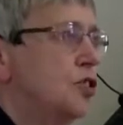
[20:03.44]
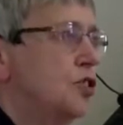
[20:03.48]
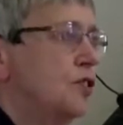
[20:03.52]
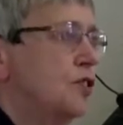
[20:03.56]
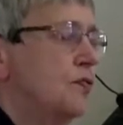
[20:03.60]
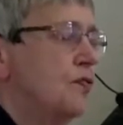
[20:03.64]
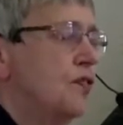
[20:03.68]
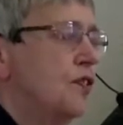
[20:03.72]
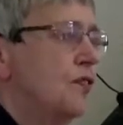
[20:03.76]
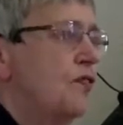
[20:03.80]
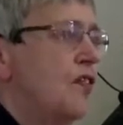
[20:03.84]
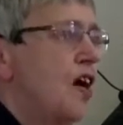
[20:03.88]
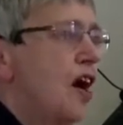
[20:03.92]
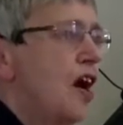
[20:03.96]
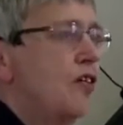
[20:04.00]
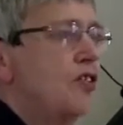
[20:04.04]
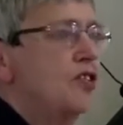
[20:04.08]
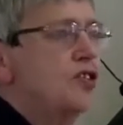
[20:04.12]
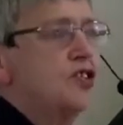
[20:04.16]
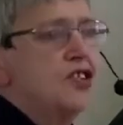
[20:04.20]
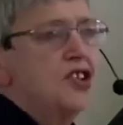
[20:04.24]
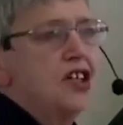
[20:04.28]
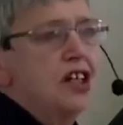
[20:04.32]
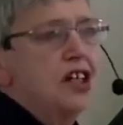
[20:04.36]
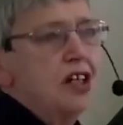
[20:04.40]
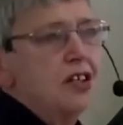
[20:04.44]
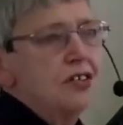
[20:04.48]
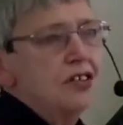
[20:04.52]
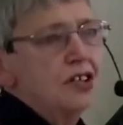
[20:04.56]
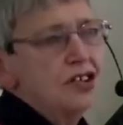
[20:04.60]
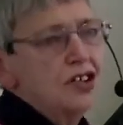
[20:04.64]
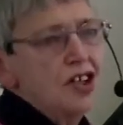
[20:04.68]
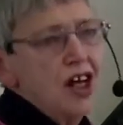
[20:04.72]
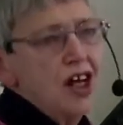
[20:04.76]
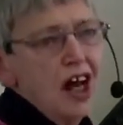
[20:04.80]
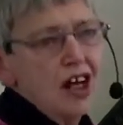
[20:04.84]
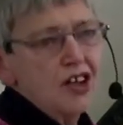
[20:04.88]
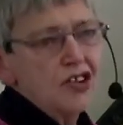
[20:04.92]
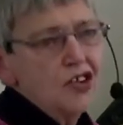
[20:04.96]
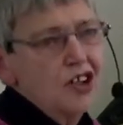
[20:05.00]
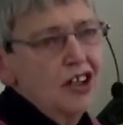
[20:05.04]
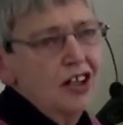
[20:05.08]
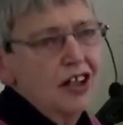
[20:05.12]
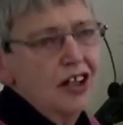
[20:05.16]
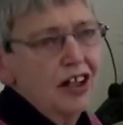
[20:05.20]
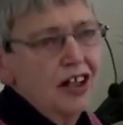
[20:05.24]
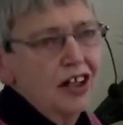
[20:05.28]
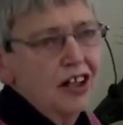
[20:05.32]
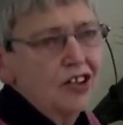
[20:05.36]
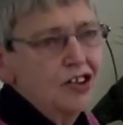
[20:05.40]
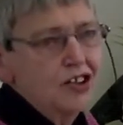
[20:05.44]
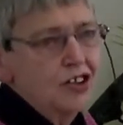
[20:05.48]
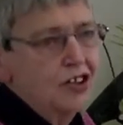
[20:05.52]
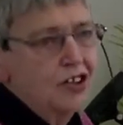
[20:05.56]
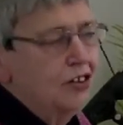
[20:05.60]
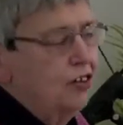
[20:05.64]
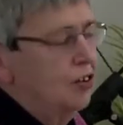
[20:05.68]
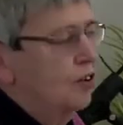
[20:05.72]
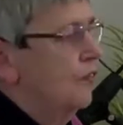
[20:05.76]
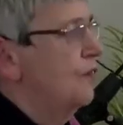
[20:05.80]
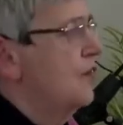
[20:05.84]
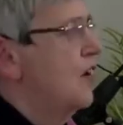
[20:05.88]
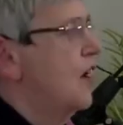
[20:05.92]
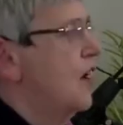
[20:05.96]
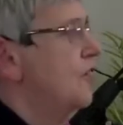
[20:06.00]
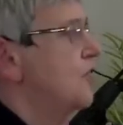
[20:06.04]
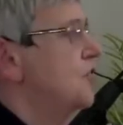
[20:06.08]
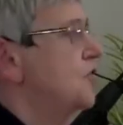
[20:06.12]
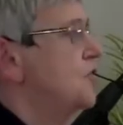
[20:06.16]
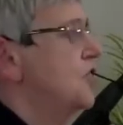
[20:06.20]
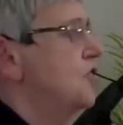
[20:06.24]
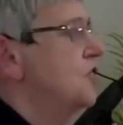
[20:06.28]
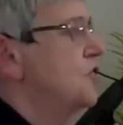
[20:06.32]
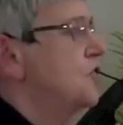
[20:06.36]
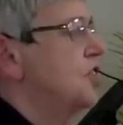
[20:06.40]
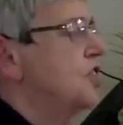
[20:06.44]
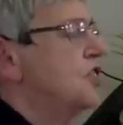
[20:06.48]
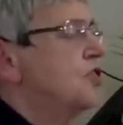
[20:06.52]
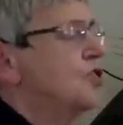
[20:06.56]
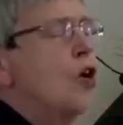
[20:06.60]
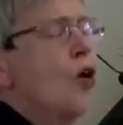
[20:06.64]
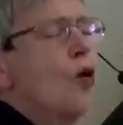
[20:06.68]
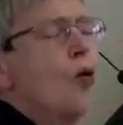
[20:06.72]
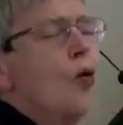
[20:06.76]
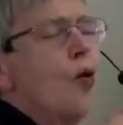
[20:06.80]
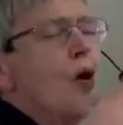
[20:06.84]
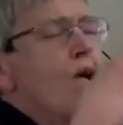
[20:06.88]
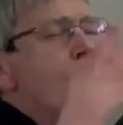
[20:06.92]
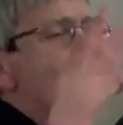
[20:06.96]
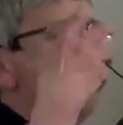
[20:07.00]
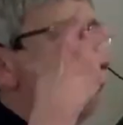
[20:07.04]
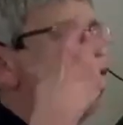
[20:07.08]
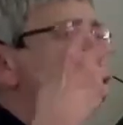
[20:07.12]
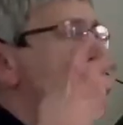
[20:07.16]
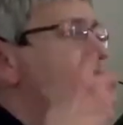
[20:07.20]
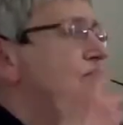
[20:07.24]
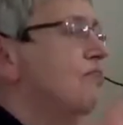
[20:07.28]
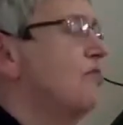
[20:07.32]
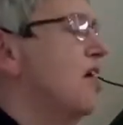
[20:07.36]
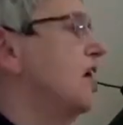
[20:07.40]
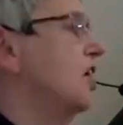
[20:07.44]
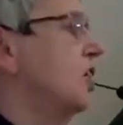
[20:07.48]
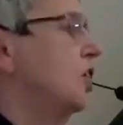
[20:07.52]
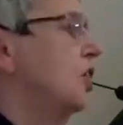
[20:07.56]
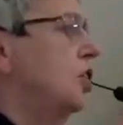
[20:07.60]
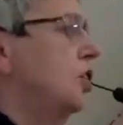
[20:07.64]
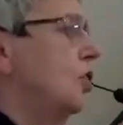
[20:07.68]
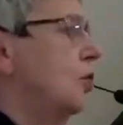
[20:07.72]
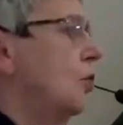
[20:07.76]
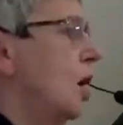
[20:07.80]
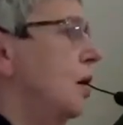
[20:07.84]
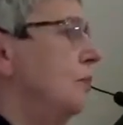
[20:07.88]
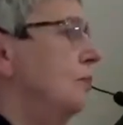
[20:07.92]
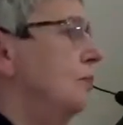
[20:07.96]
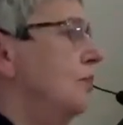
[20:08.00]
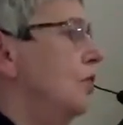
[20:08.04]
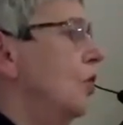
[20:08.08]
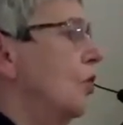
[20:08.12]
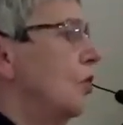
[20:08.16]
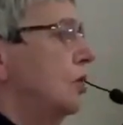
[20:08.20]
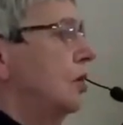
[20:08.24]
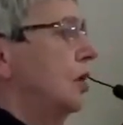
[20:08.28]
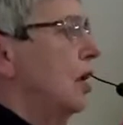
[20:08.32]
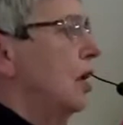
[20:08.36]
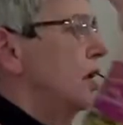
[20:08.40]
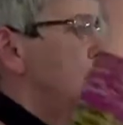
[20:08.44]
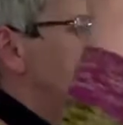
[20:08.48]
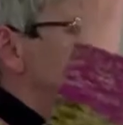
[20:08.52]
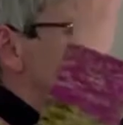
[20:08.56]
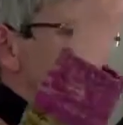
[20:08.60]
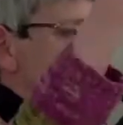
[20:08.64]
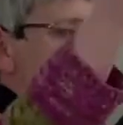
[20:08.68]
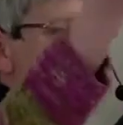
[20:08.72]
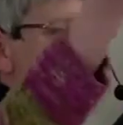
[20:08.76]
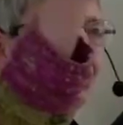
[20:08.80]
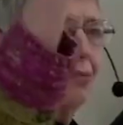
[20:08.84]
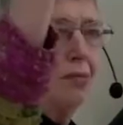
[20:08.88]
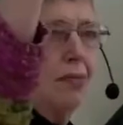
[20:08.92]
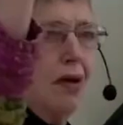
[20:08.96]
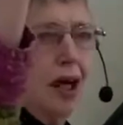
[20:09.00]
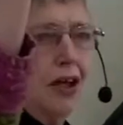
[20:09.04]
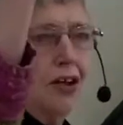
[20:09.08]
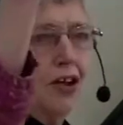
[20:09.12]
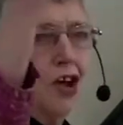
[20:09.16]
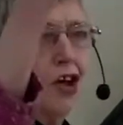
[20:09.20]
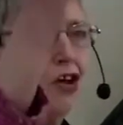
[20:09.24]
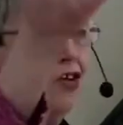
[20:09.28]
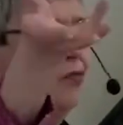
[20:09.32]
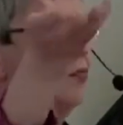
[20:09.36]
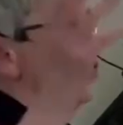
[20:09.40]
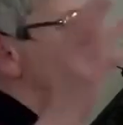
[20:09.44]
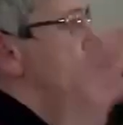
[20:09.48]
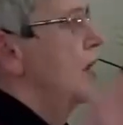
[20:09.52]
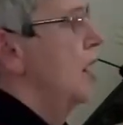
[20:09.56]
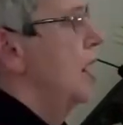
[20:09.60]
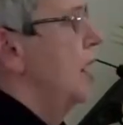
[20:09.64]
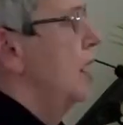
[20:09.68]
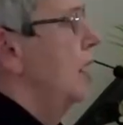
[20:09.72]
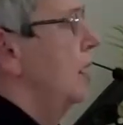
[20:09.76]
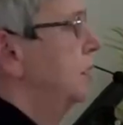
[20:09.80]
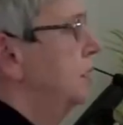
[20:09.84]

of the Pharisee and the tax collector. And the Pharisee says, oh, I thank you, not like that man over there.